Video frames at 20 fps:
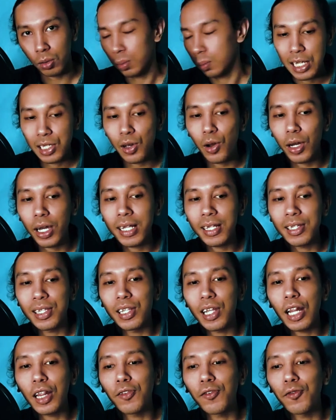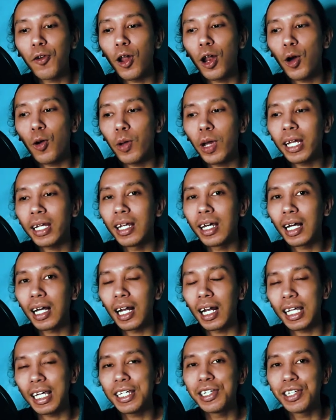So it's not following the
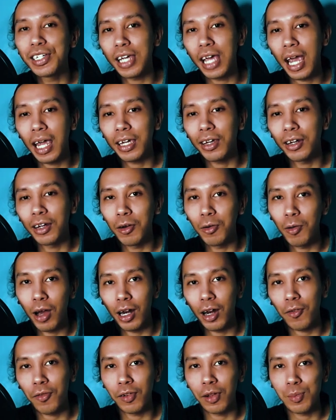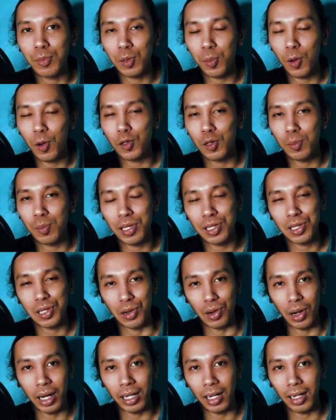cliche, one of them supposed to be
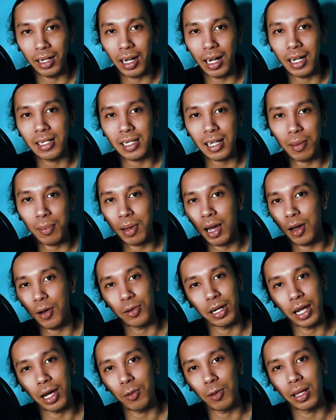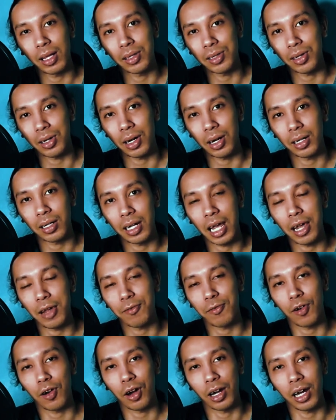straight and then somehow they will turn gay
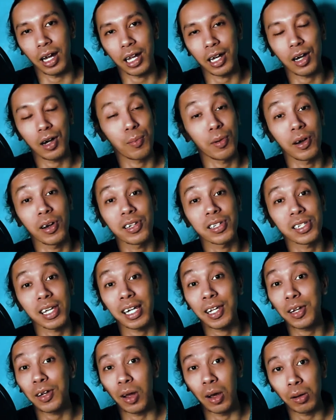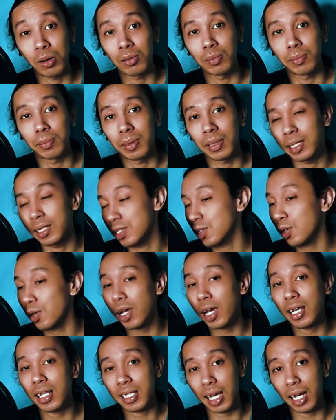for another person. But so
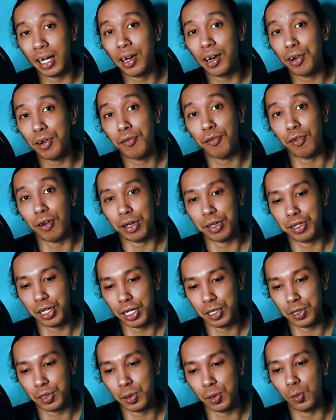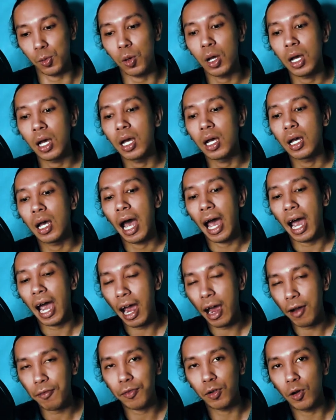yeah, it's kind of refreshing to
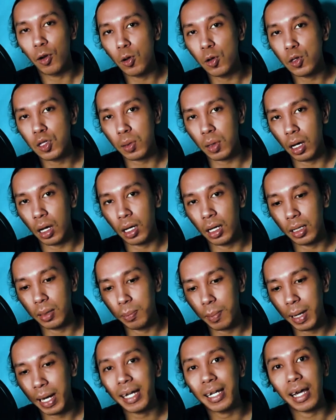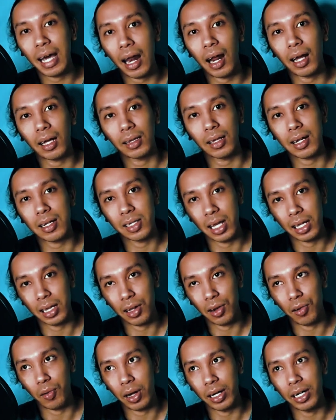have those main characters that
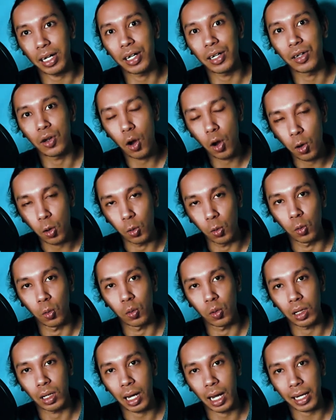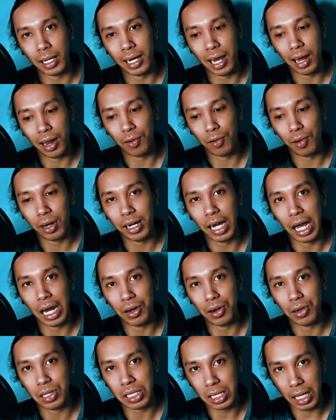already know, like, they already
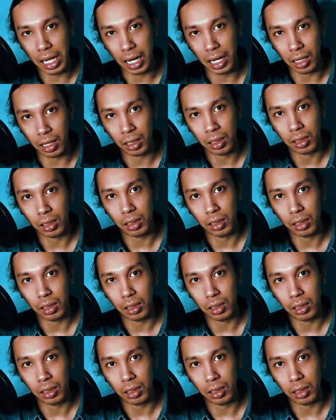understand